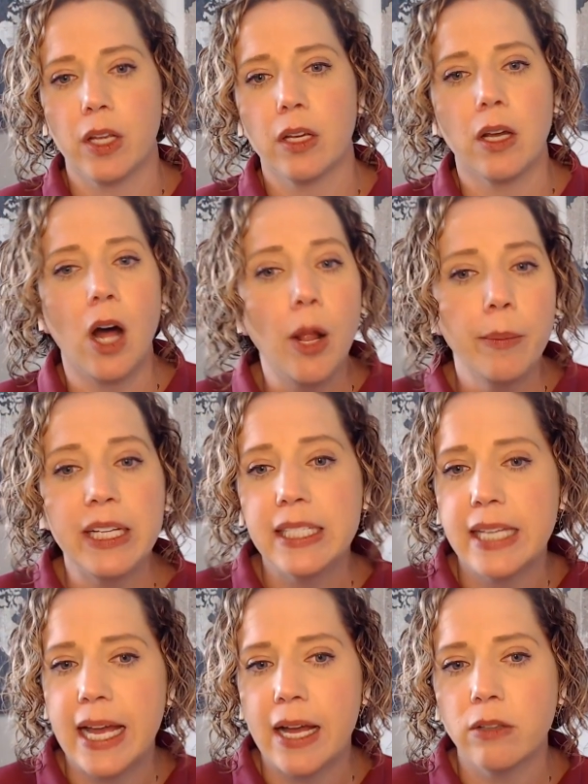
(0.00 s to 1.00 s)
calming
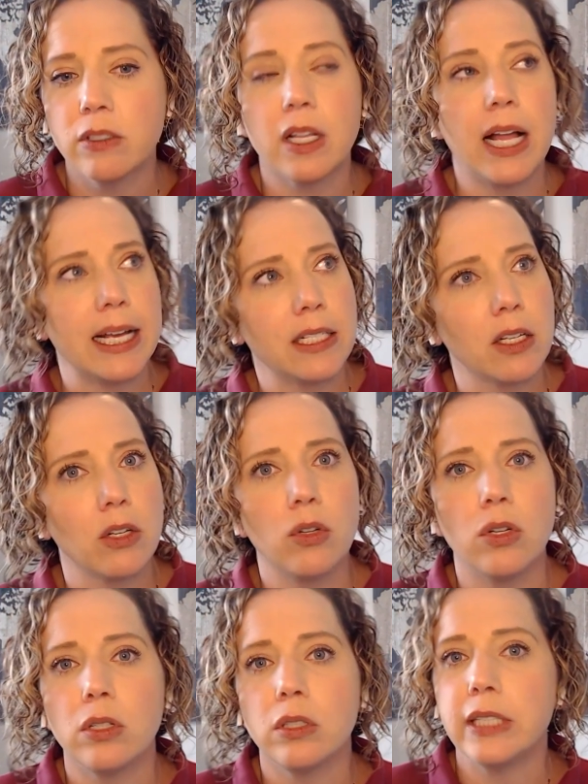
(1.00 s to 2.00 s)
sounds,
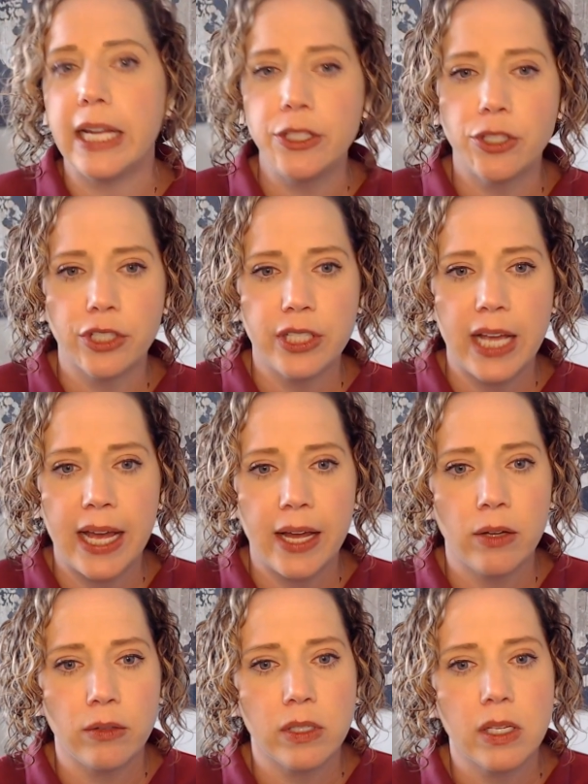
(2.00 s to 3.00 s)
classical, nature
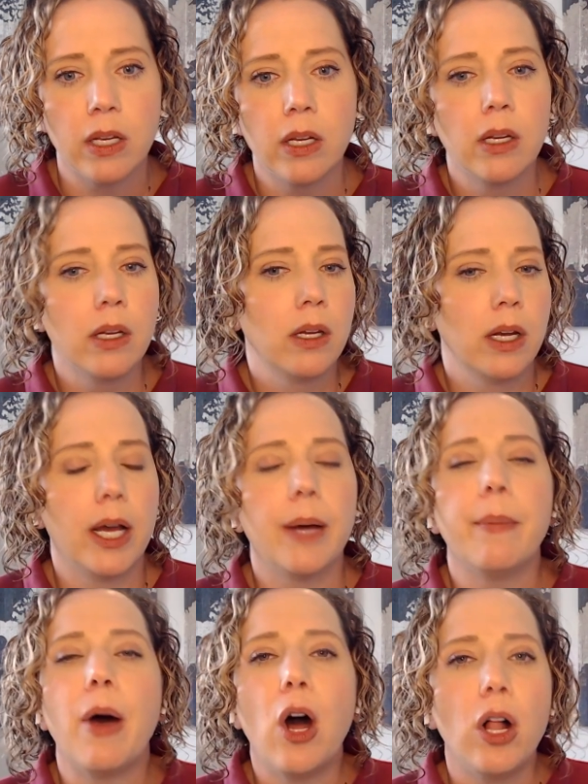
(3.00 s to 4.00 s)
sounds,
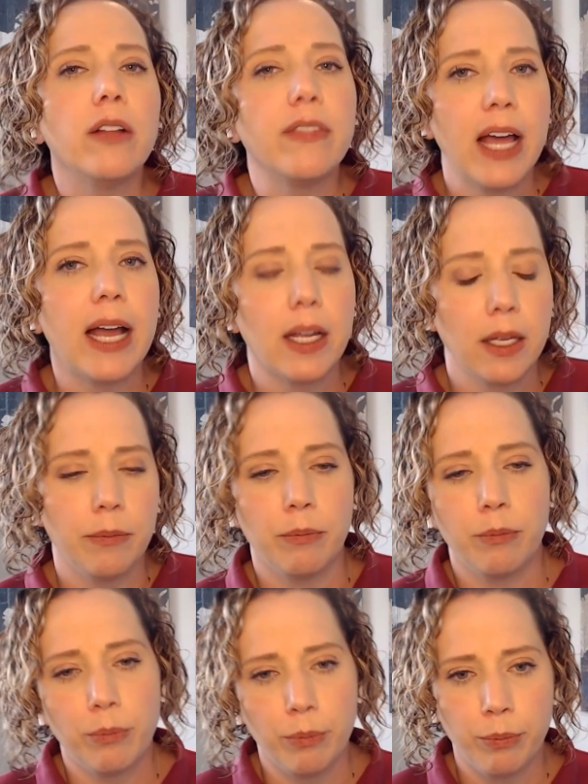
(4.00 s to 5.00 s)
all of that can
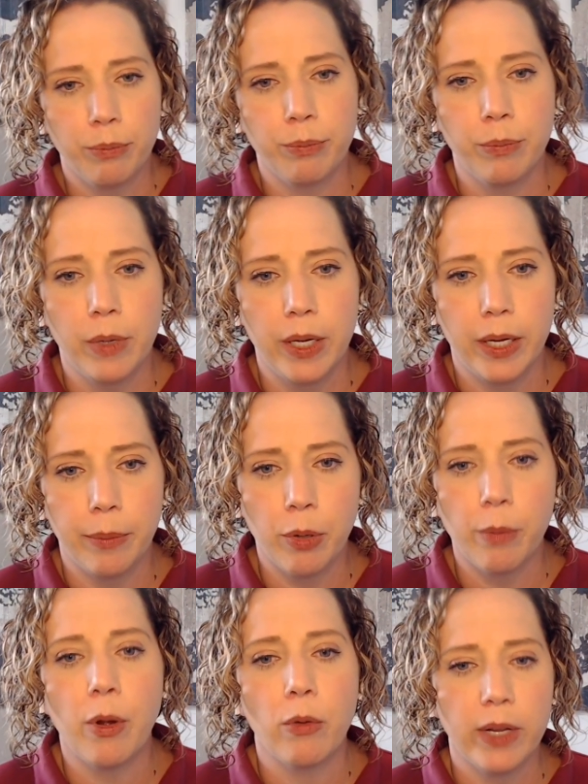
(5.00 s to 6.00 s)

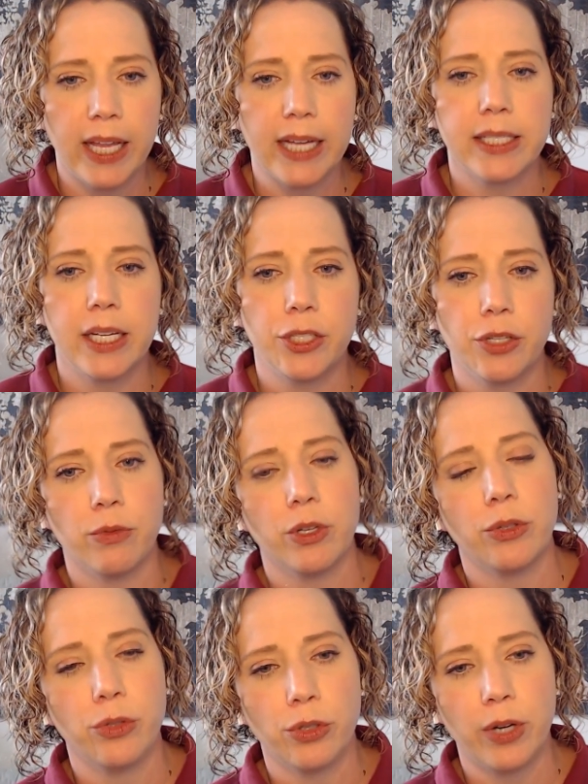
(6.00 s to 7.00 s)
promote relaxation,
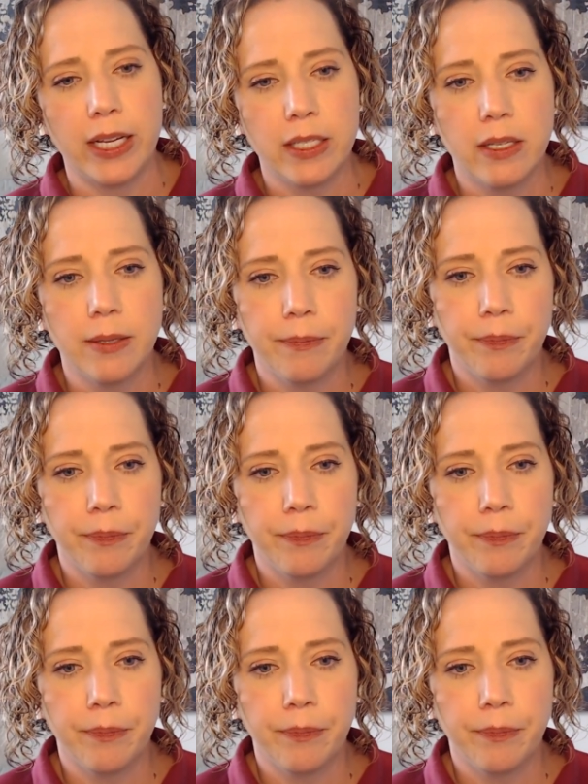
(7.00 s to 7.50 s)
reduce stress.